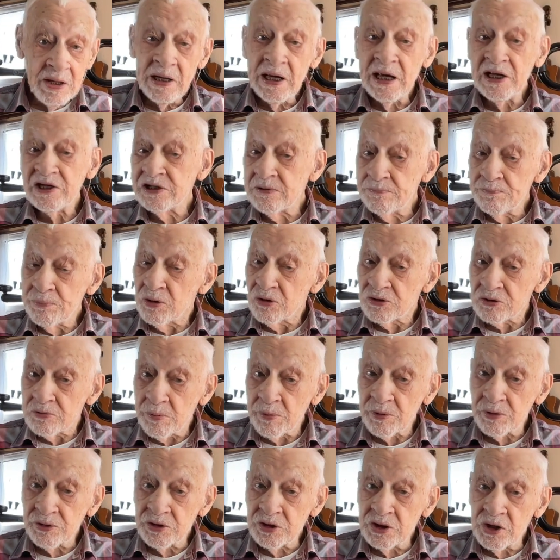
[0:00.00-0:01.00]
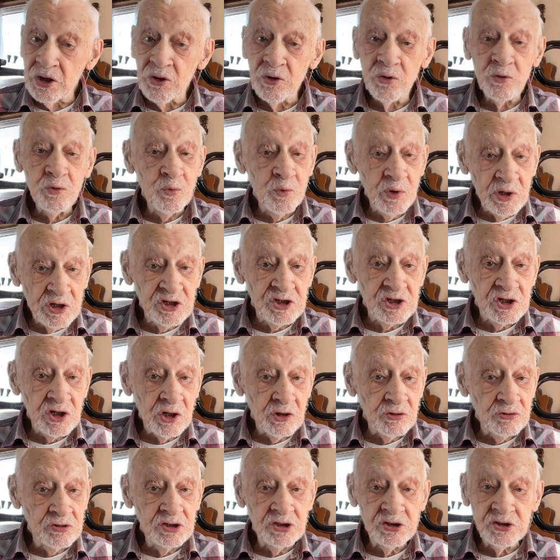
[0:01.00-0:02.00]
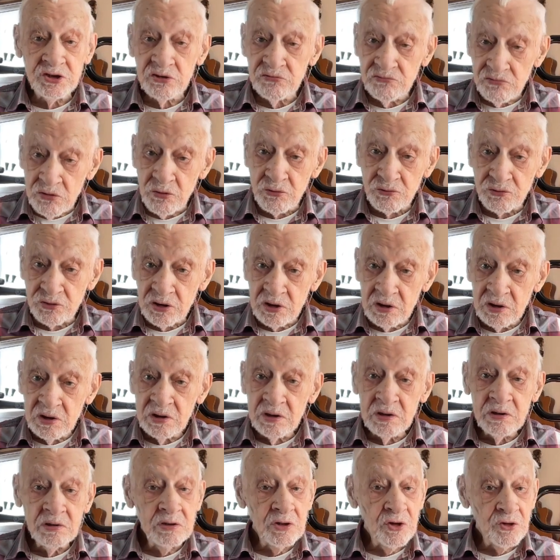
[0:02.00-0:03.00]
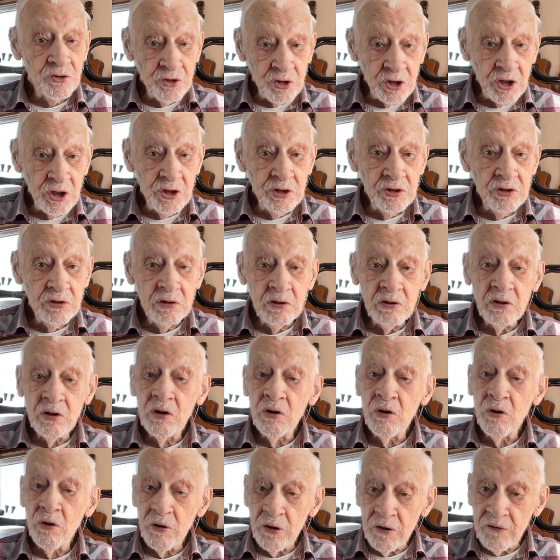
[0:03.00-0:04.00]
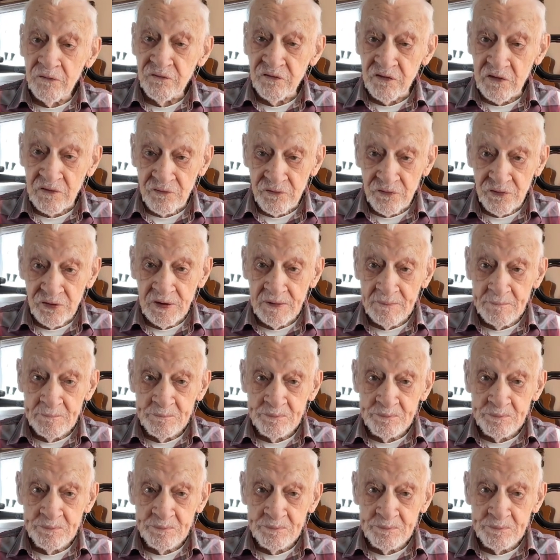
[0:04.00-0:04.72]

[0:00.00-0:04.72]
It's impossible to know which note is the root, the third or the fifth.